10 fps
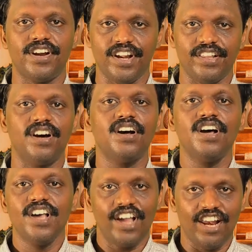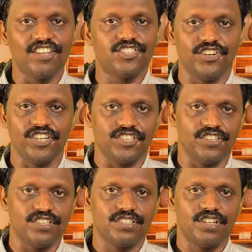in the
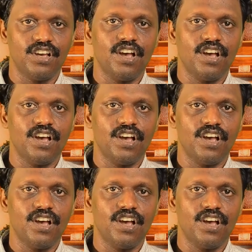illustrations.